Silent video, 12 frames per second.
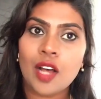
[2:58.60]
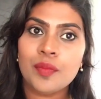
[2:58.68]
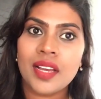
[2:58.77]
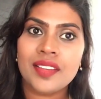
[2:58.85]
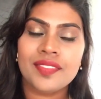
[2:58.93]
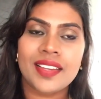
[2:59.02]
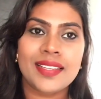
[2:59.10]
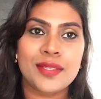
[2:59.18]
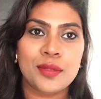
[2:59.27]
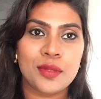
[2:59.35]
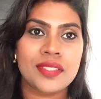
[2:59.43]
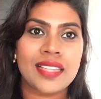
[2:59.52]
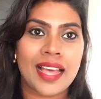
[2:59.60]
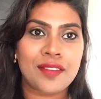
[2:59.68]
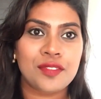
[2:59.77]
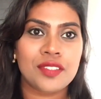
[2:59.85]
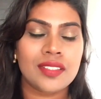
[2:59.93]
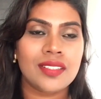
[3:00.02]
my face looks
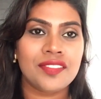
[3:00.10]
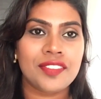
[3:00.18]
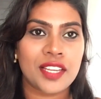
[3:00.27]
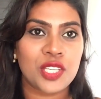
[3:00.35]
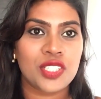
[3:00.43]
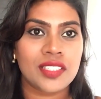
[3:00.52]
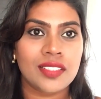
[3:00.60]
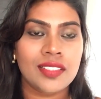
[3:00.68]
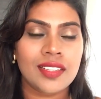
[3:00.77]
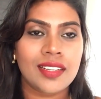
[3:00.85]
after the facial.